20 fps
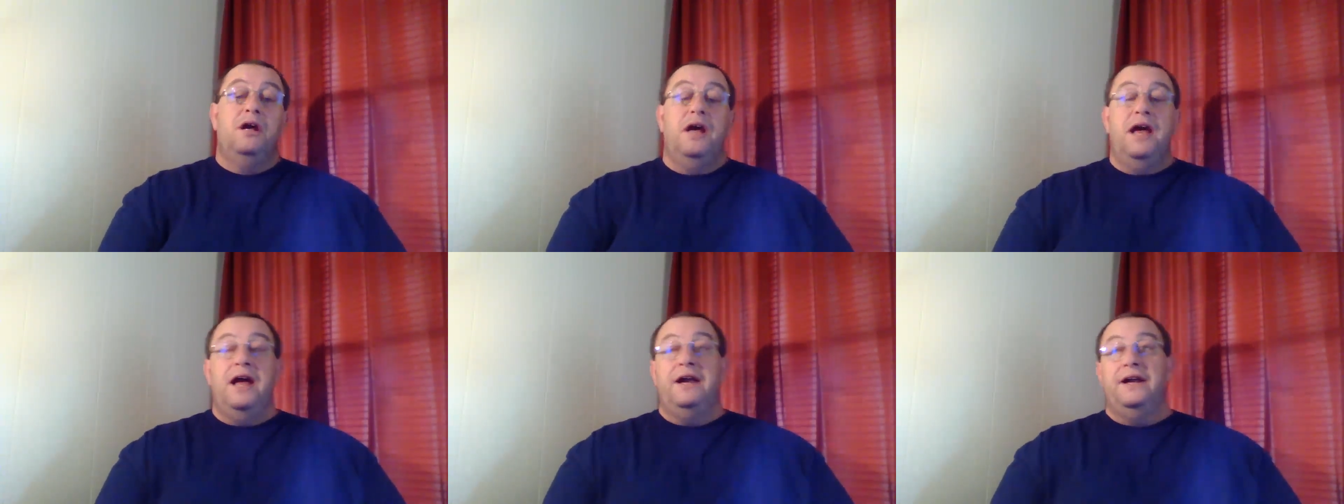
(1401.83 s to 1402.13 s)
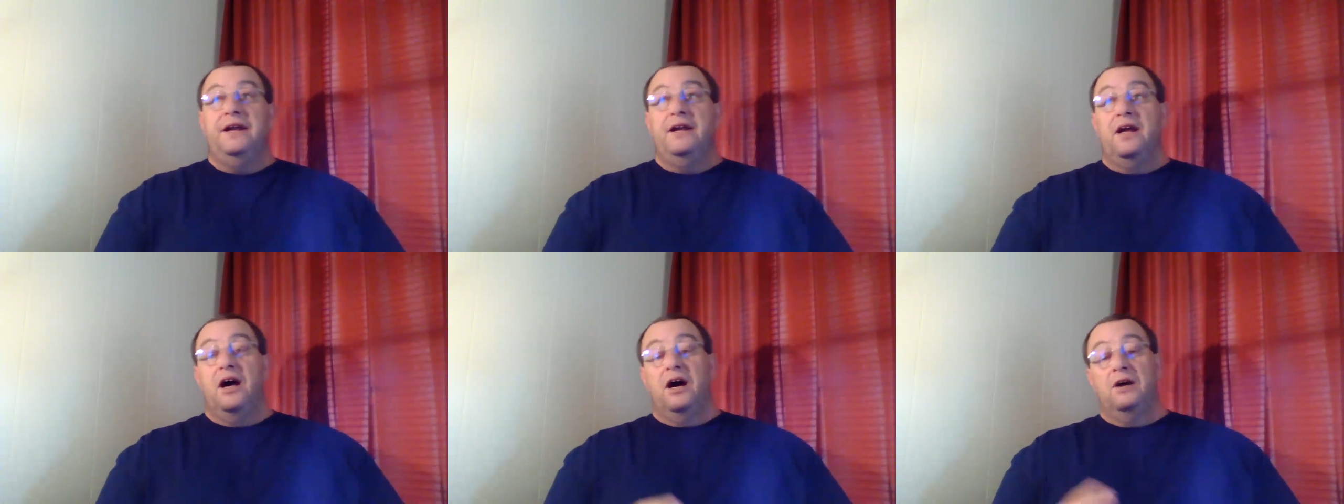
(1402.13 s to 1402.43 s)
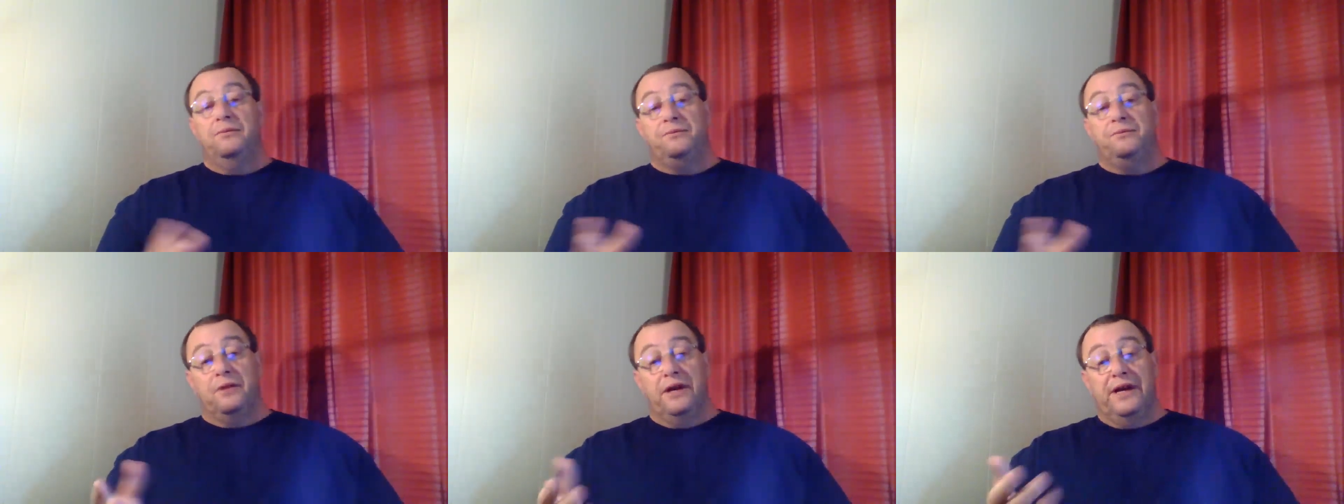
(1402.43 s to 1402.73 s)
and then
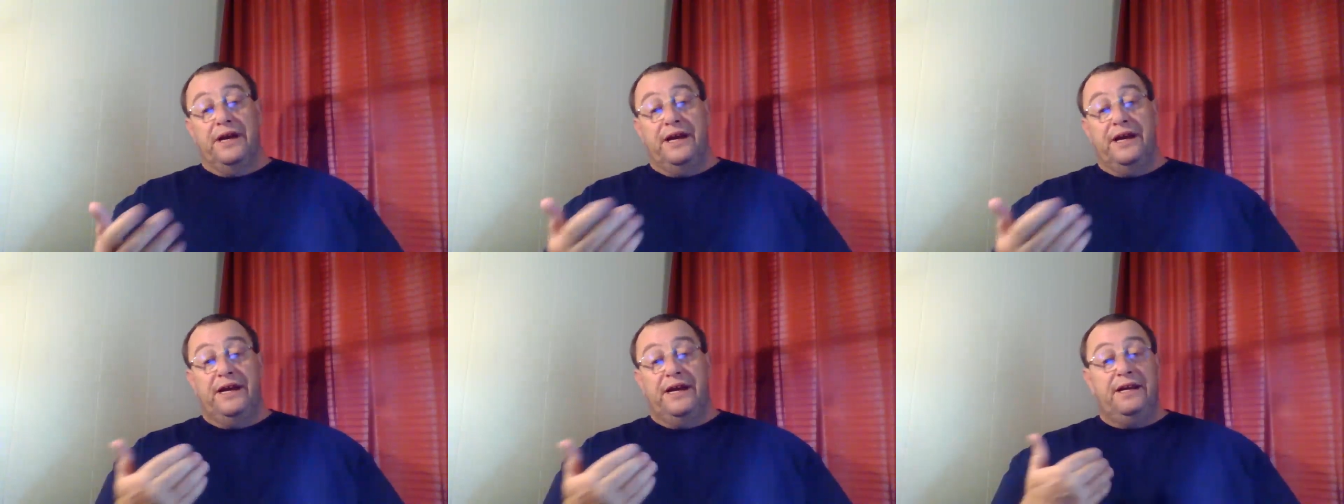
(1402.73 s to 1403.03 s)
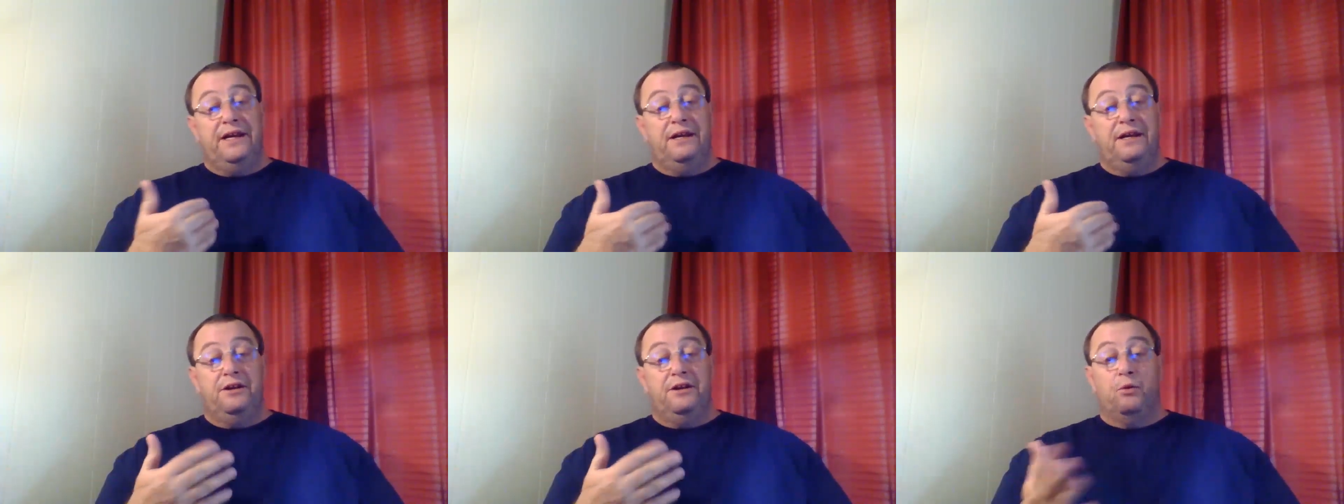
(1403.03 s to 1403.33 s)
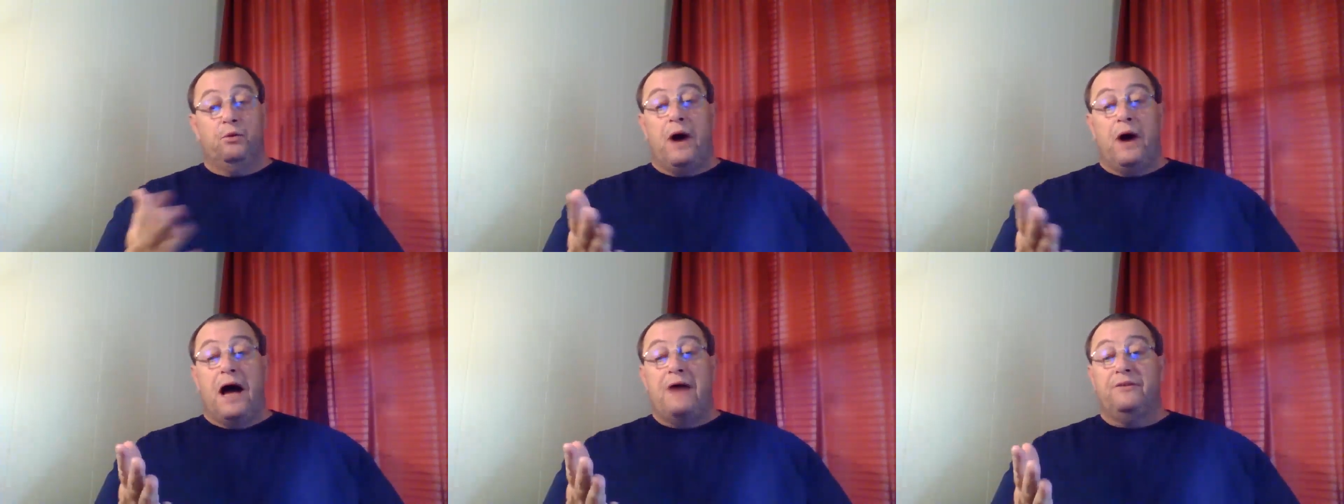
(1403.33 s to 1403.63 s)
hopefully the
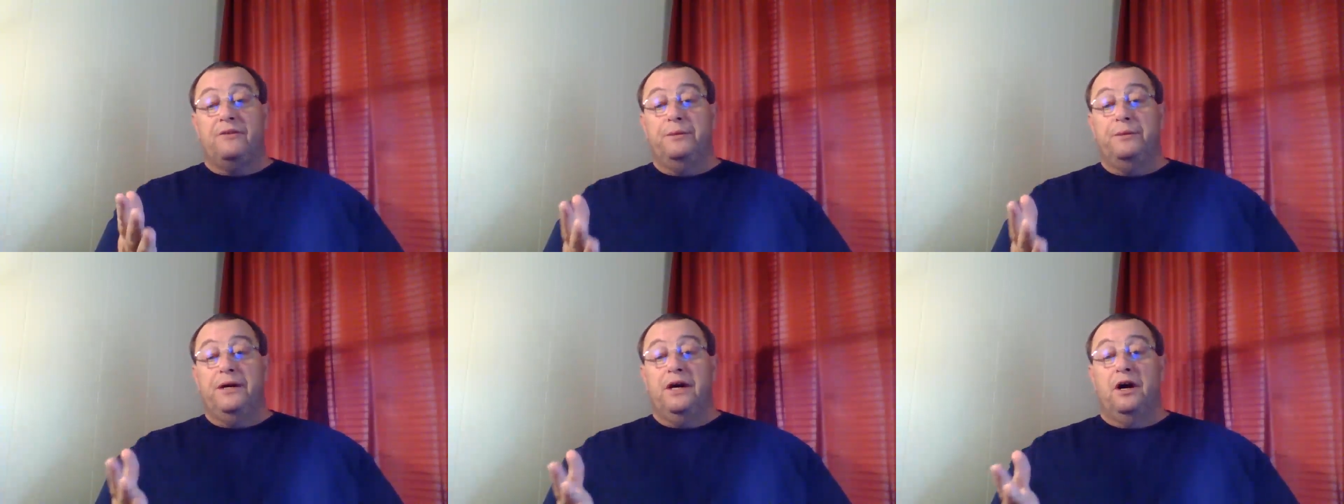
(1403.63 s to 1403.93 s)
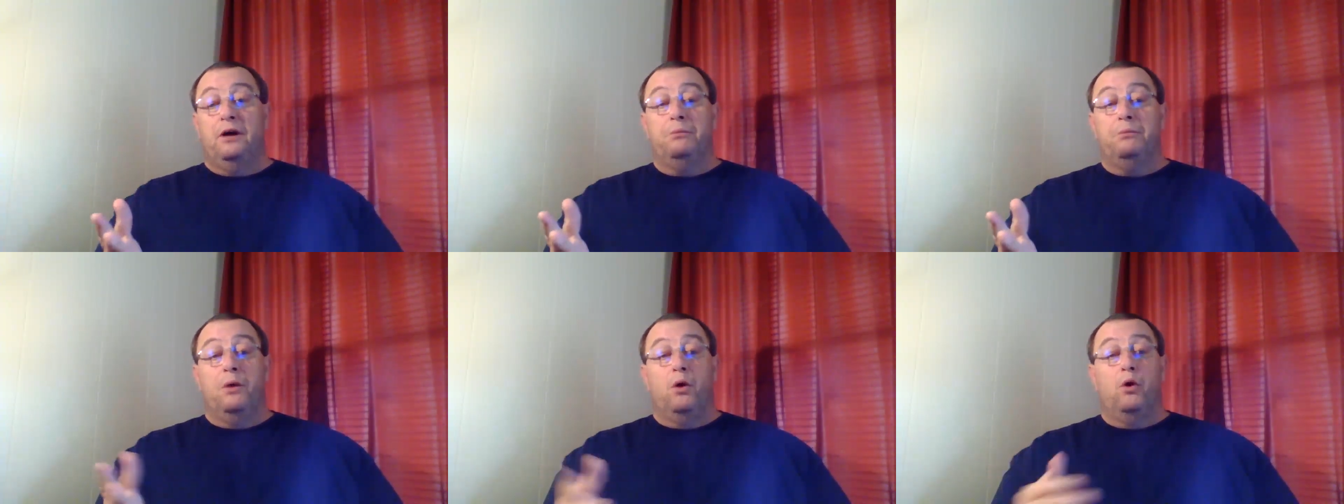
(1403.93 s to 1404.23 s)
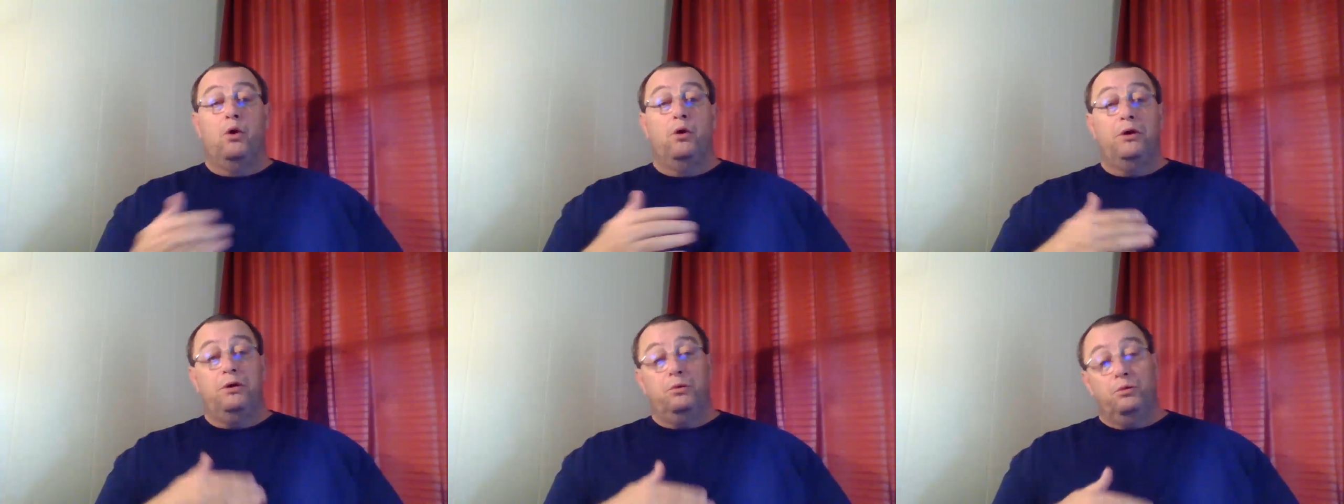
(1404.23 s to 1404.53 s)
wife will be on
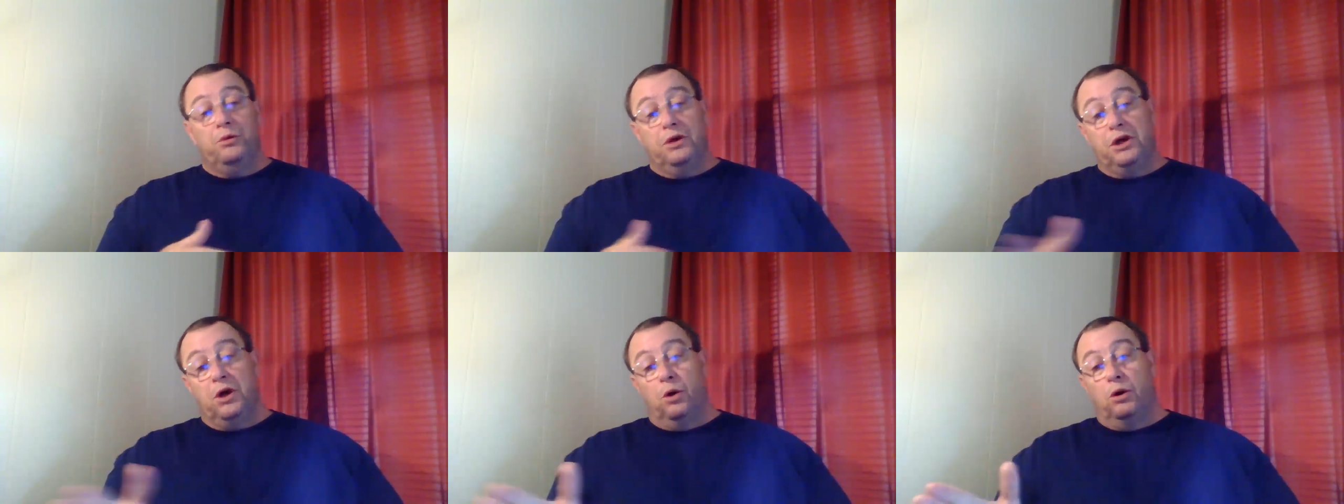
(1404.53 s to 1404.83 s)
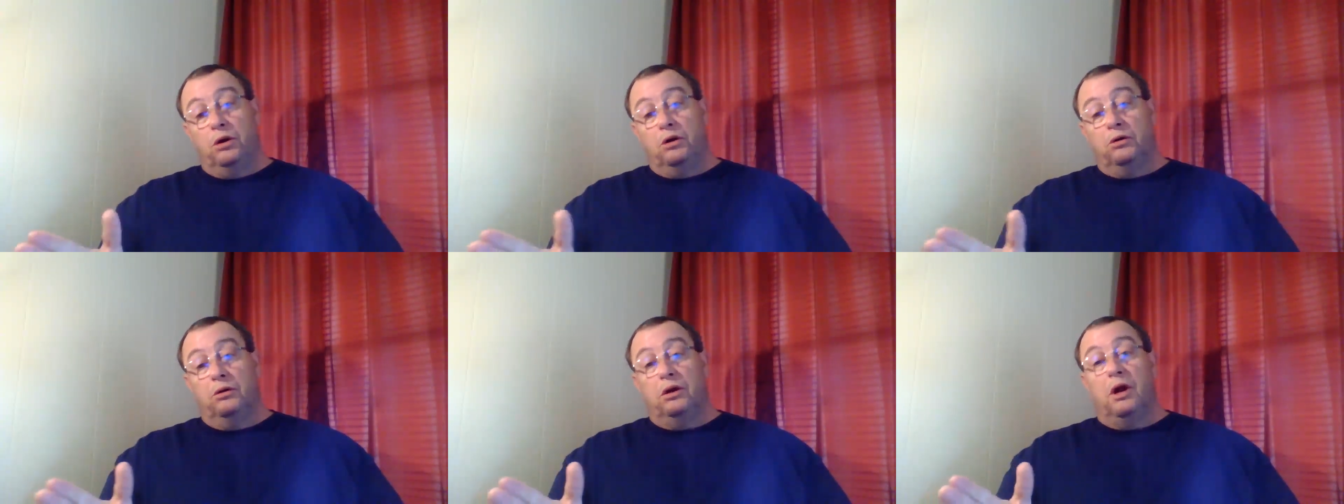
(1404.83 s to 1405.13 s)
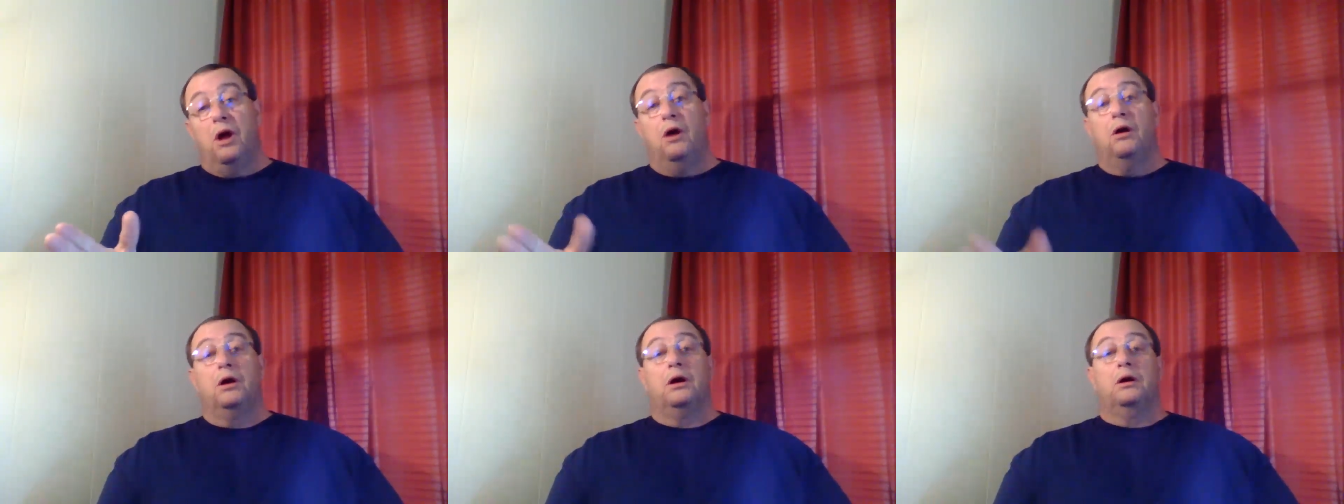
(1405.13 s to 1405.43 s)
board. We'll go a little
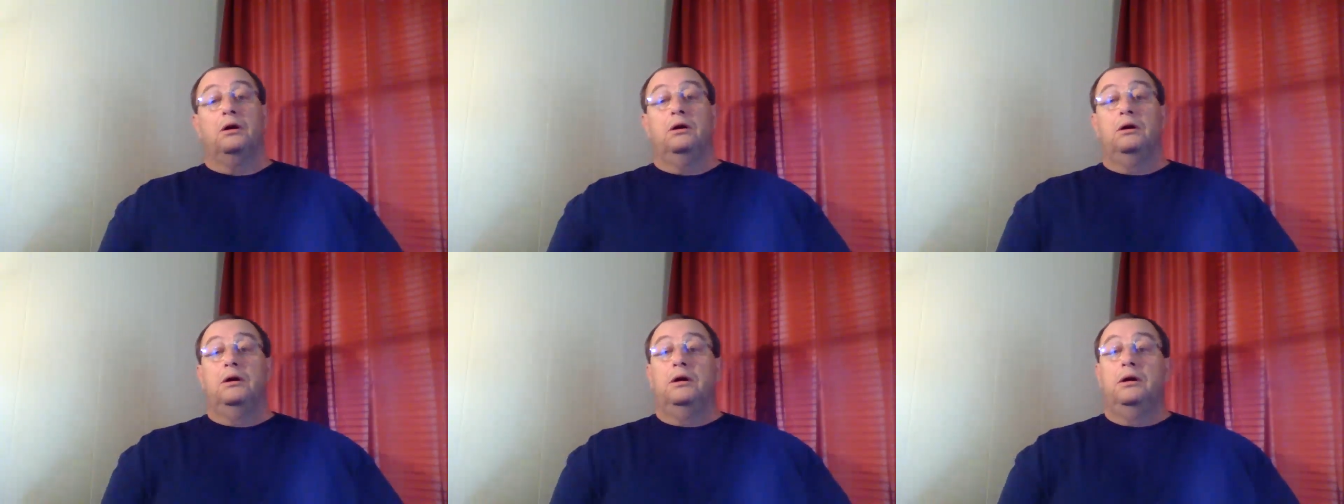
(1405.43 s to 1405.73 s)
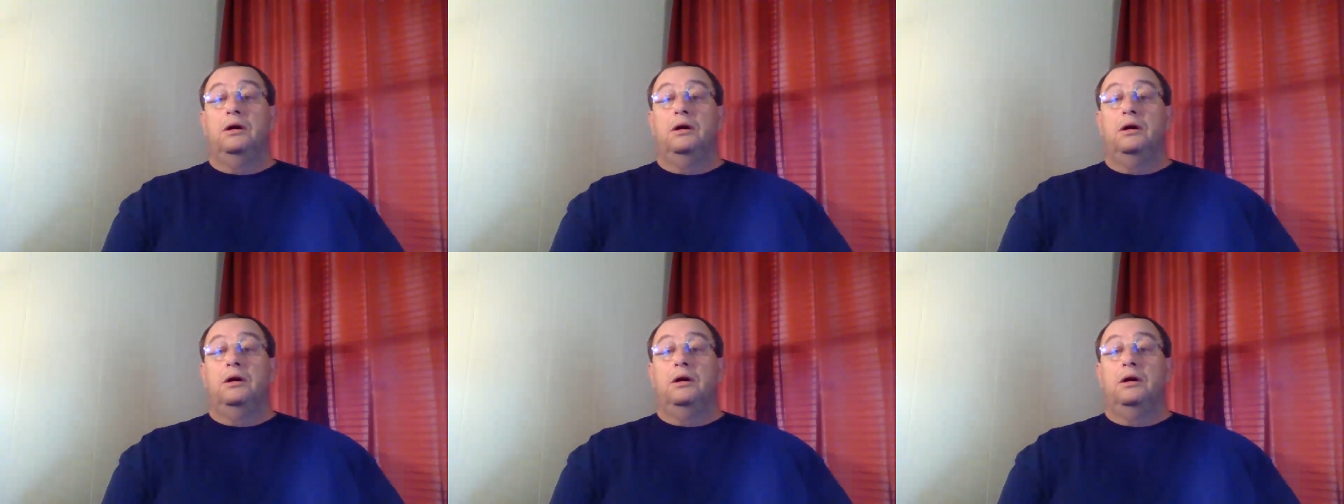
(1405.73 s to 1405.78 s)
longer.